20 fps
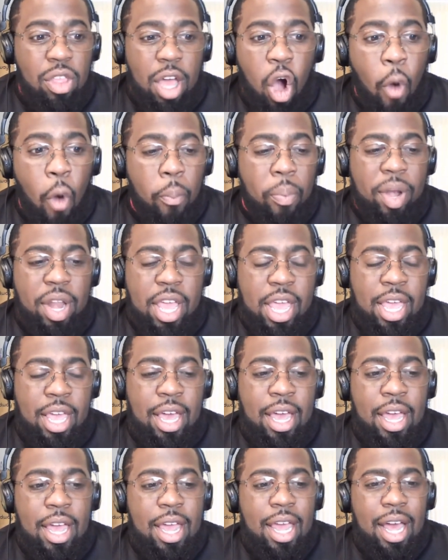
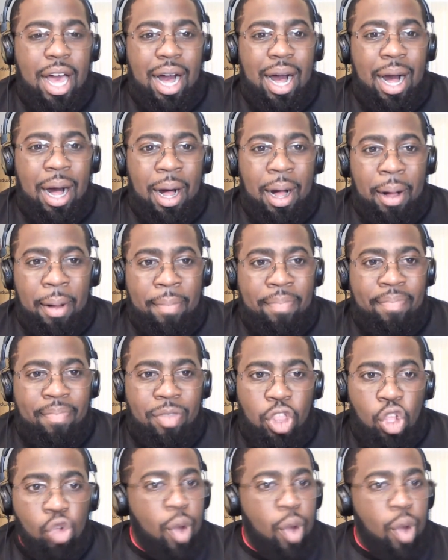the